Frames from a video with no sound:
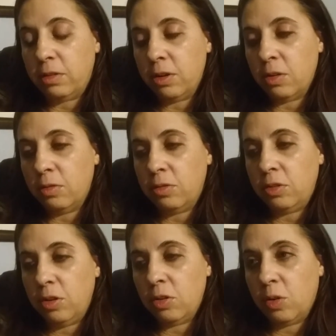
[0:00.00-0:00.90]
stone
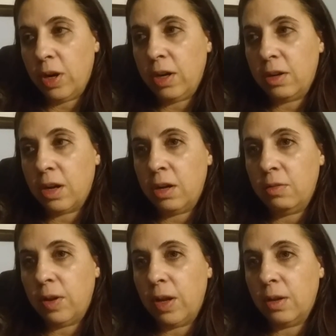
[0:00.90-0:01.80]
to create kind
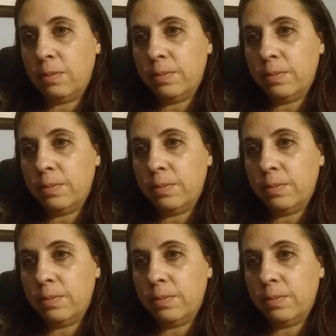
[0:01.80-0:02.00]
of a